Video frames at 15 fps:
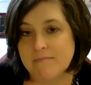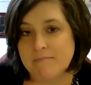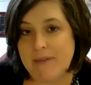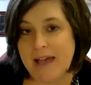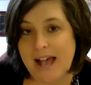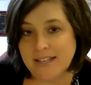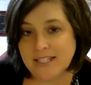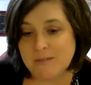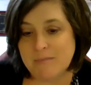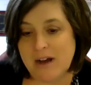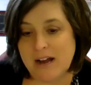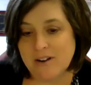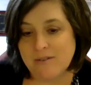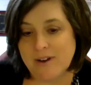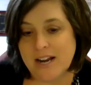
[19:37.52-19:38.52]
past
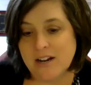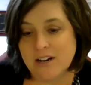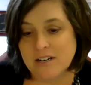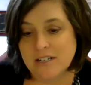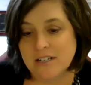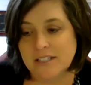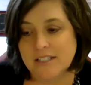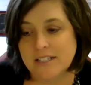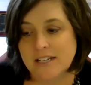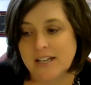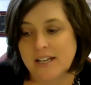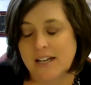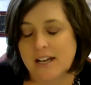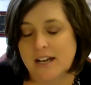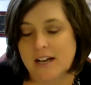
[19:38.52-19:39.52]
moderators
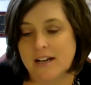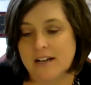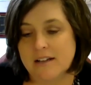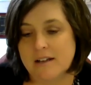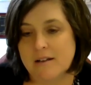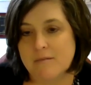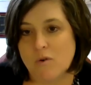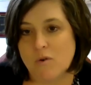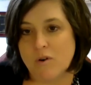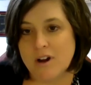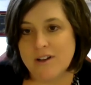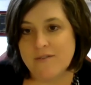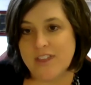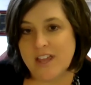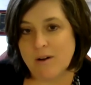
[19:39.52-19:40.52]
or
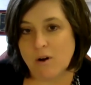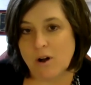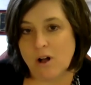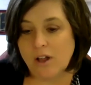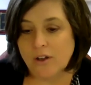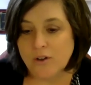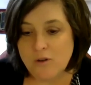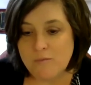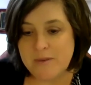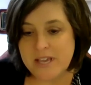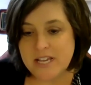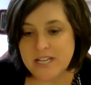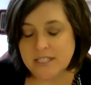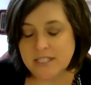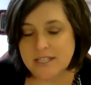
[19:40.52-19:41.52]
if they were all
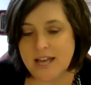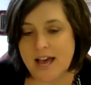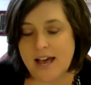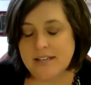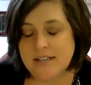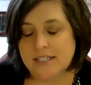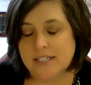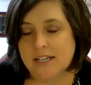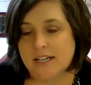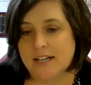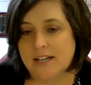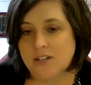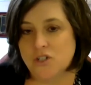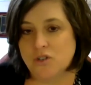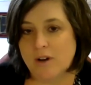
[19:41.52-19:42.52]
newbies that
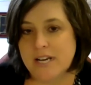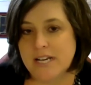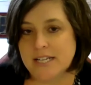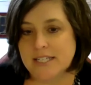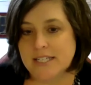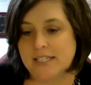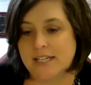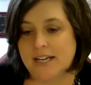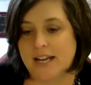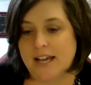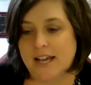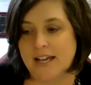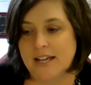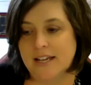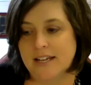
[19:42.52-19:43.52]
joined us
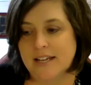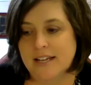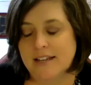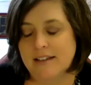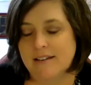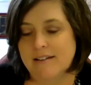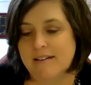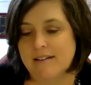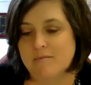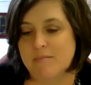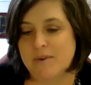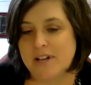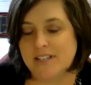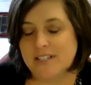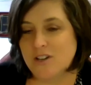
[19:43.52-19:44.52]
today.
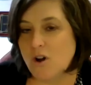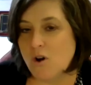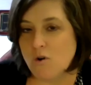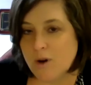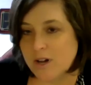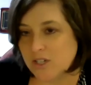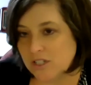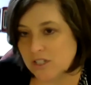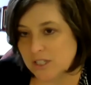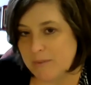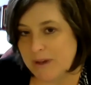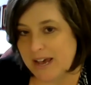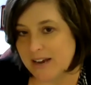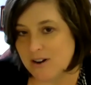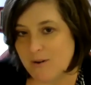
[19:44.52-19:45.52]
But no question's a
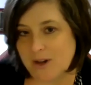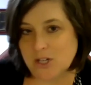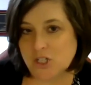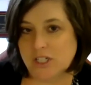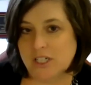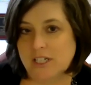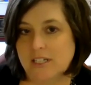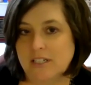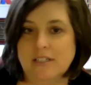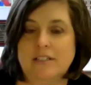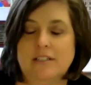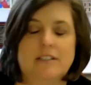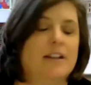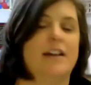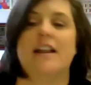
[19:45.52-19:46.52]
bad question,
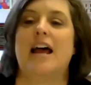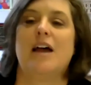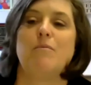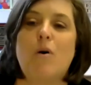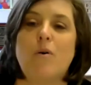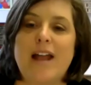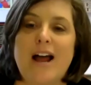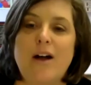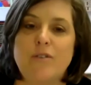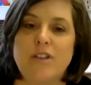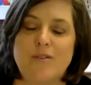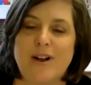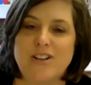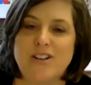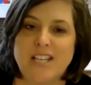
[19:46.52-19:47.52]
and I won't out
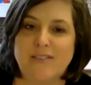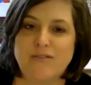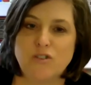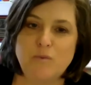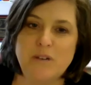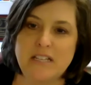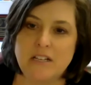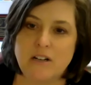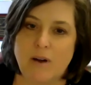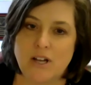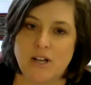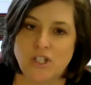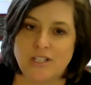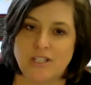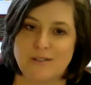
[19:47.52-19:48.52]
you. I just have to read the
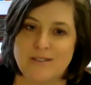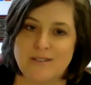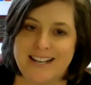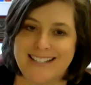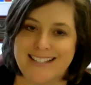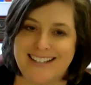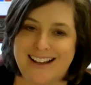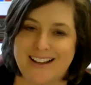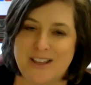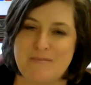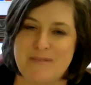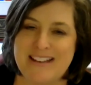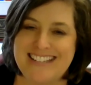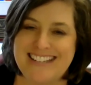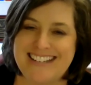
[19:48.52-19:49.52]
question so that it's
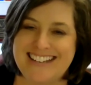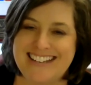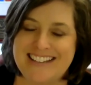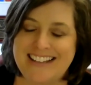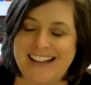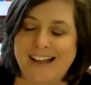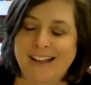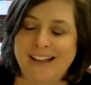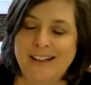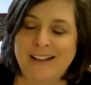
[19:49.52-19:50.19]
documented in the